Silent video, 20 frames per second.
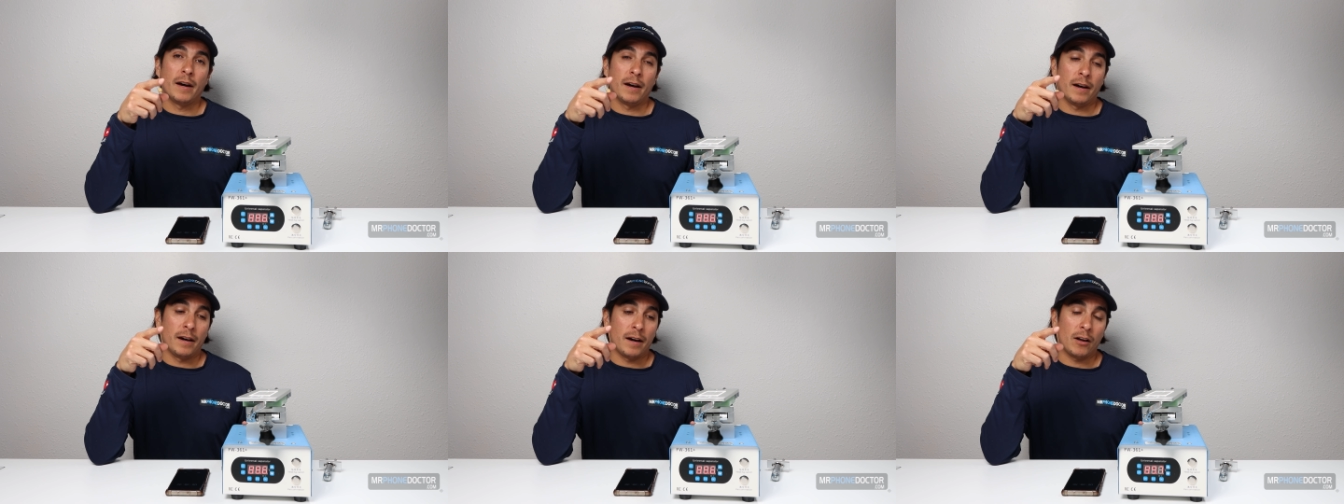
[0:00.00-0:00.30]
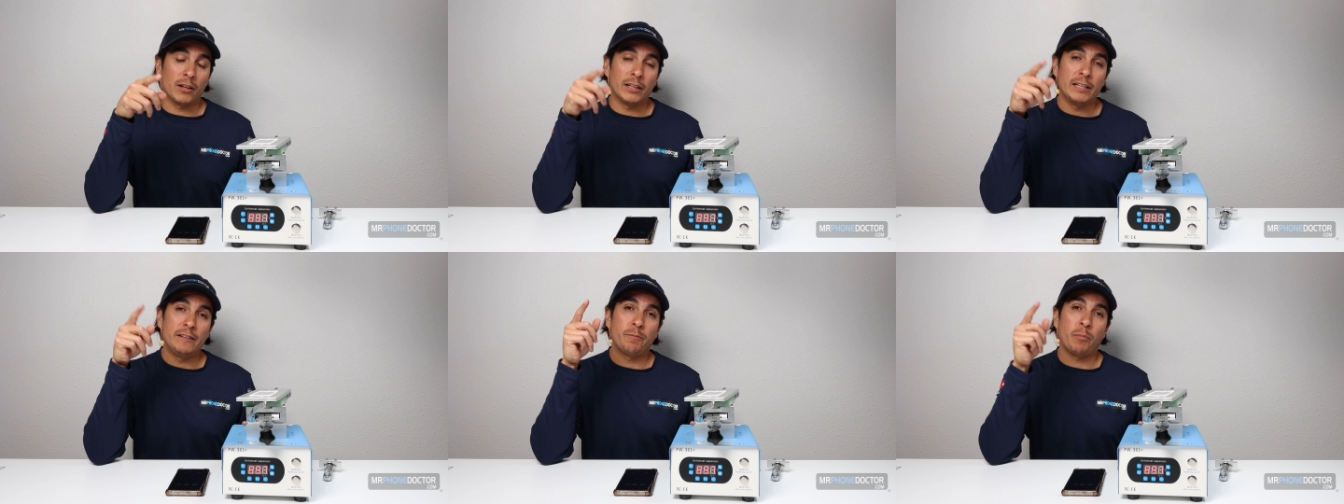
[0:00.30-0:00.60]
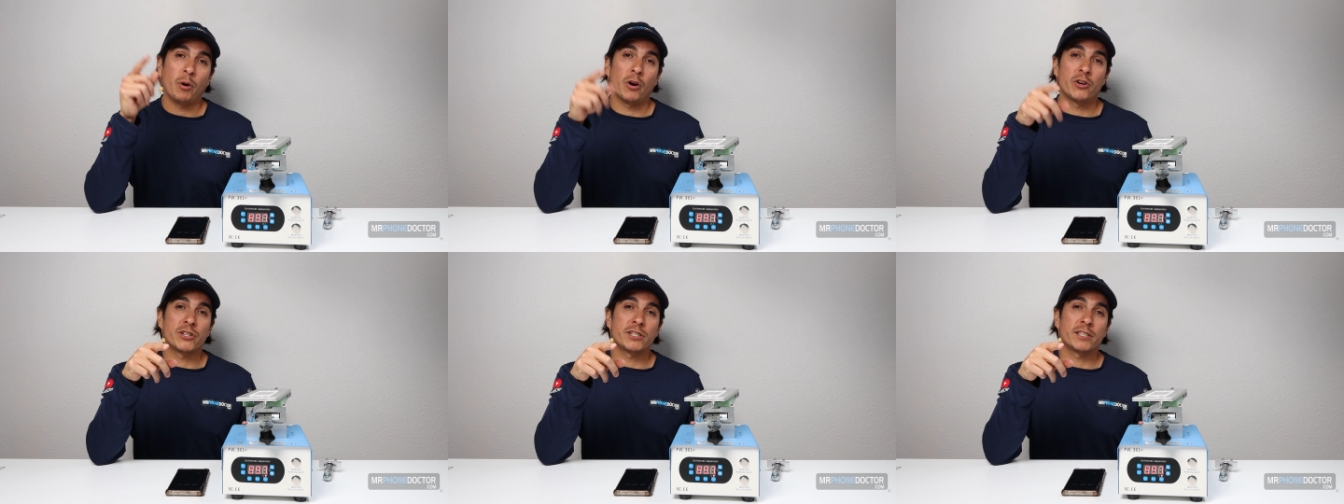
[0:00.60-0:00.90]
uh, I'll
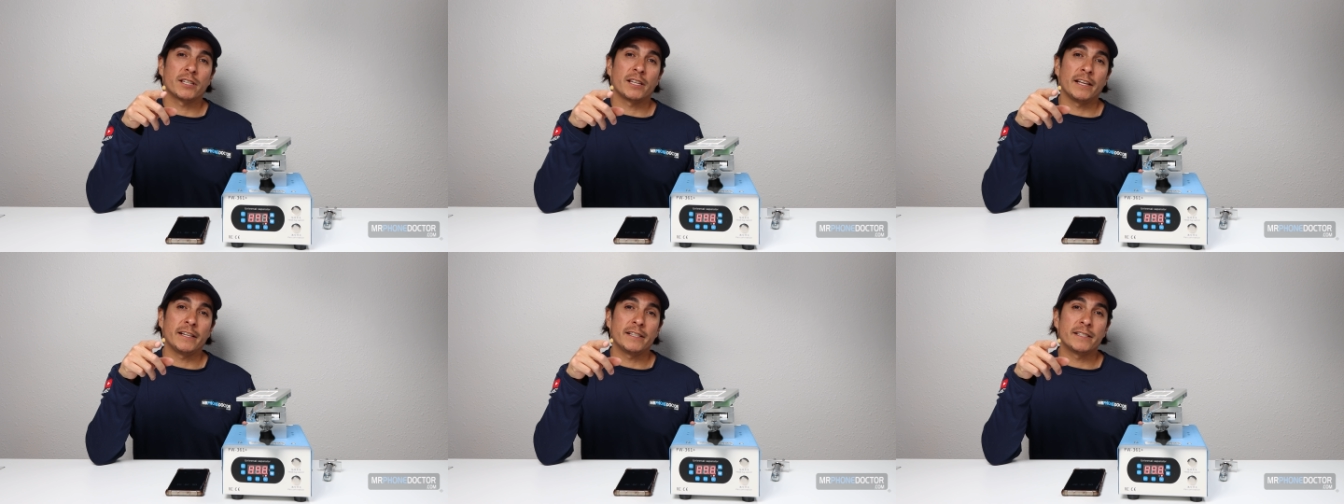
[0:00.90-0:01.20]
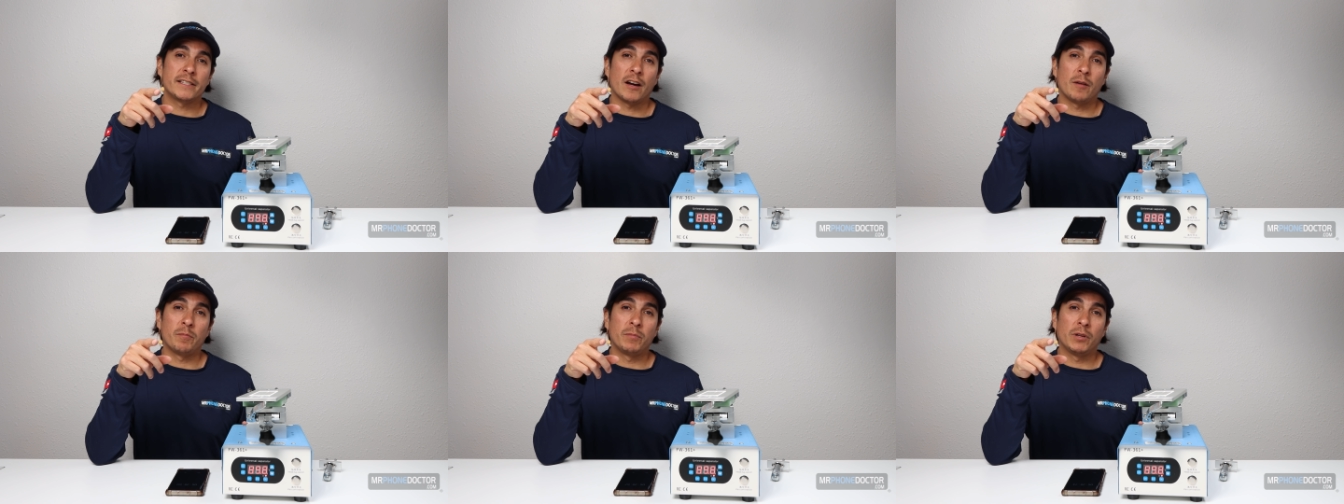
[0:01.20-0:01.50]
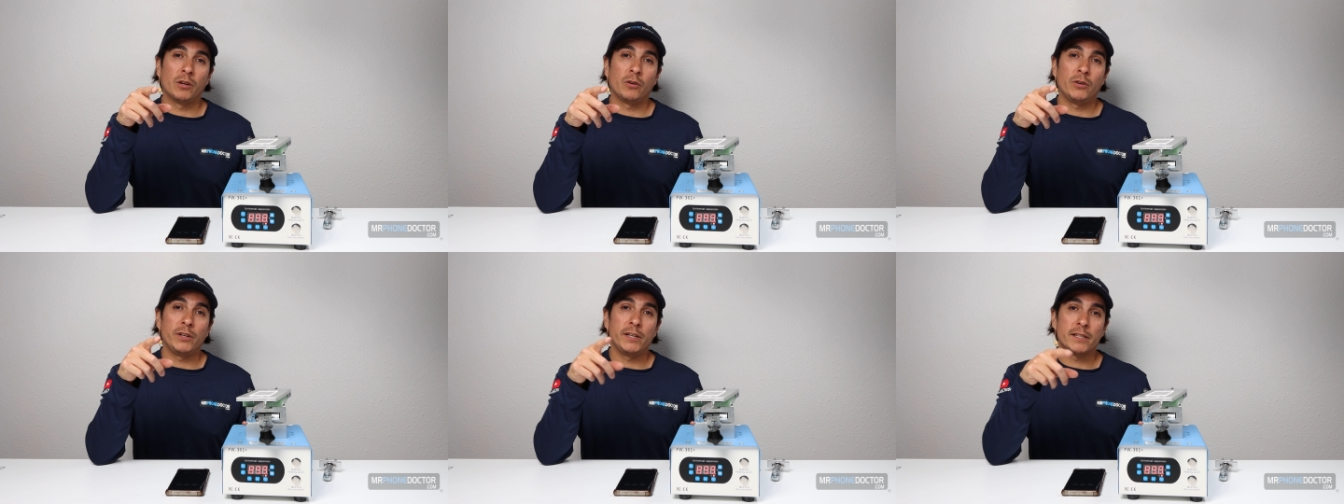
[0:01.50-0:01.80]
leave purchase links down
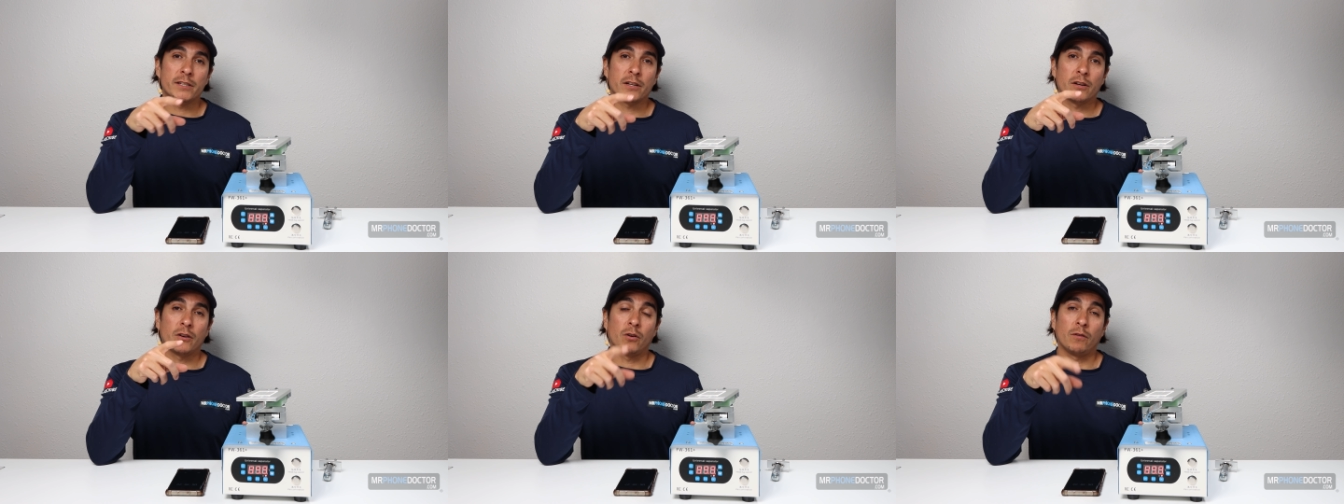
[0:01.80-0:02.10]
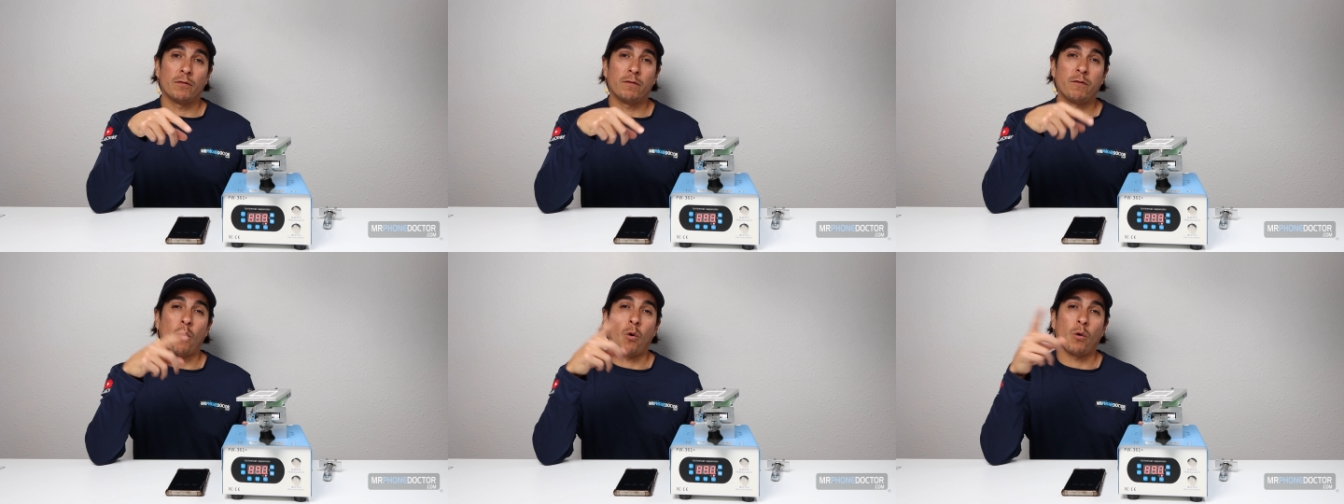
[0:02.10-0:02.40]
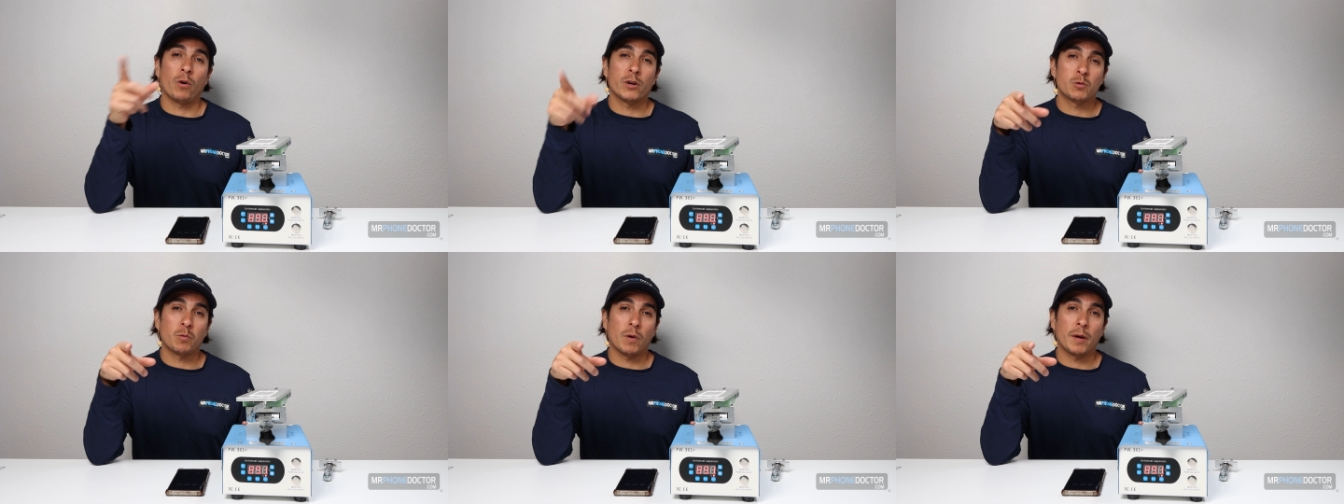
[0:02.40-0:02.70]
below. You guys could go to
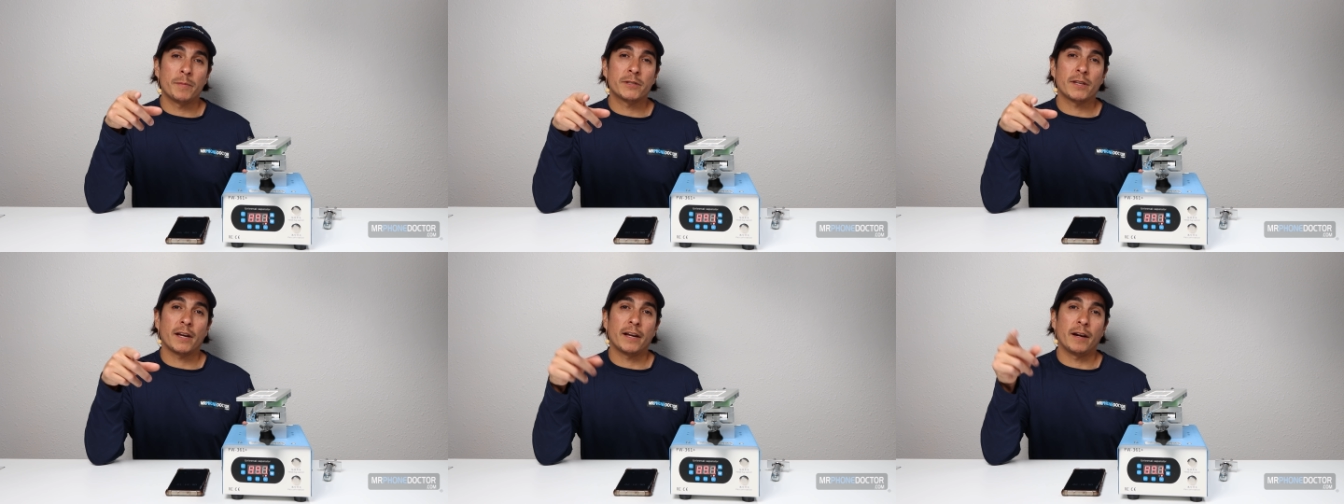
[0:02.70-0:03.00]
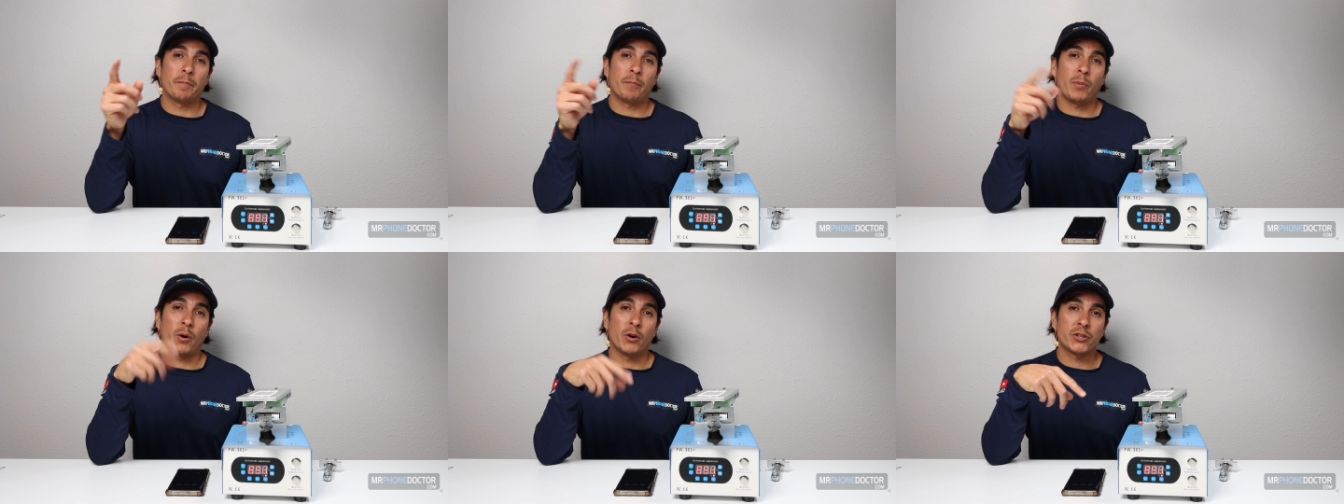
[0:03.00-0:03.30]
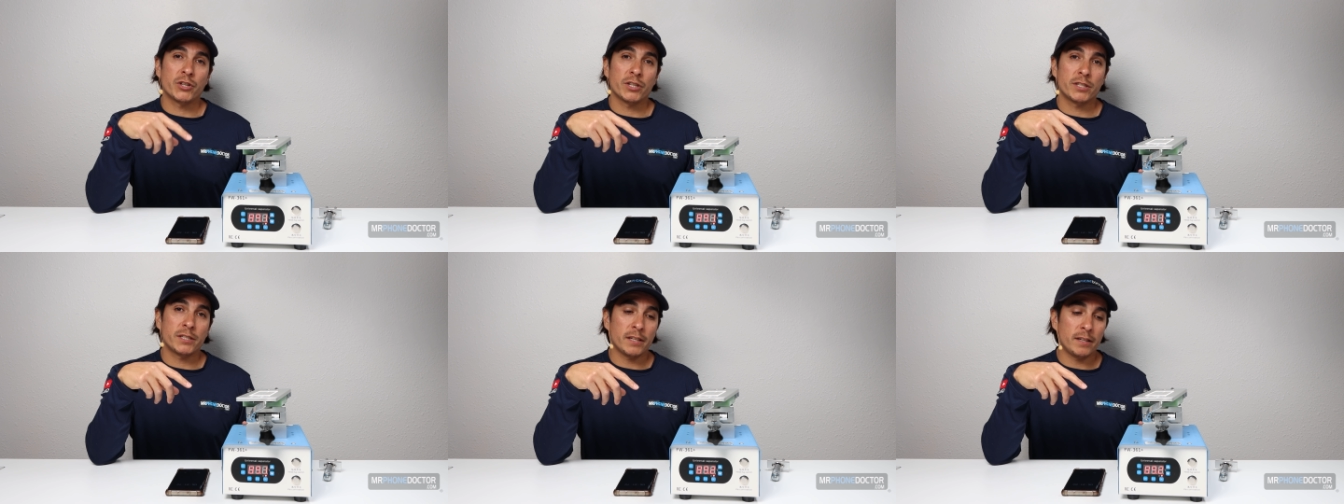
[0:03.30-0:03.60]
Forward's website and
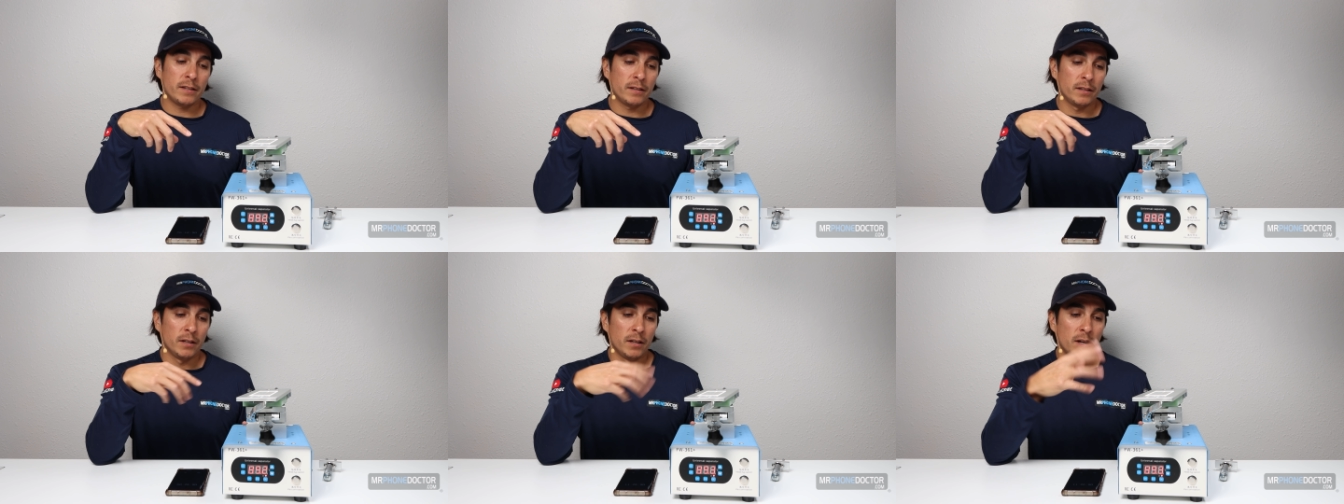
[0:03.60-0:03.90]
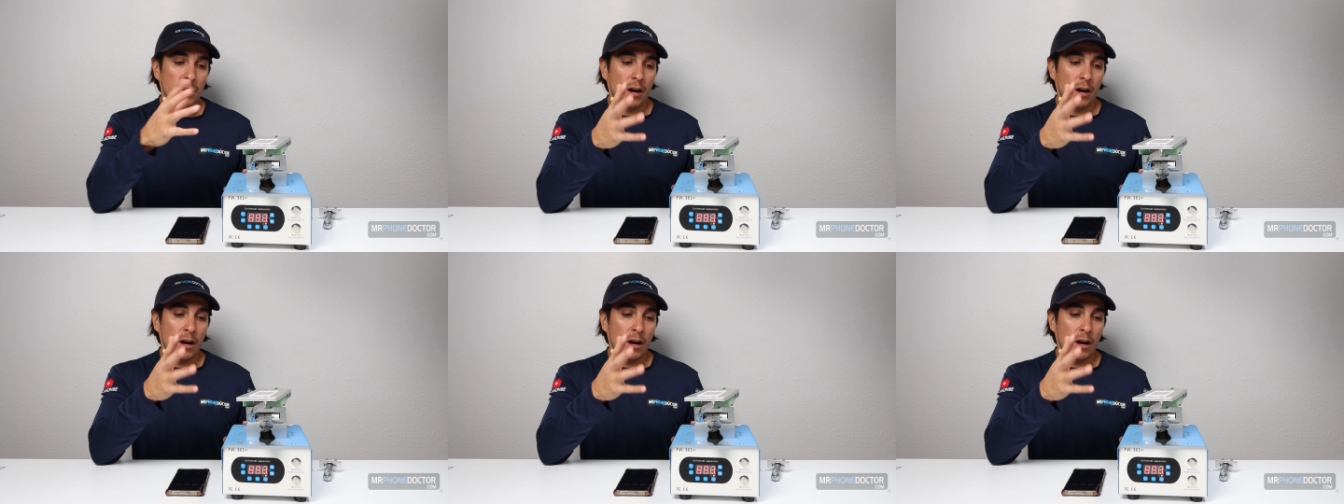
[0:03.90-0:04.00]
purchase it.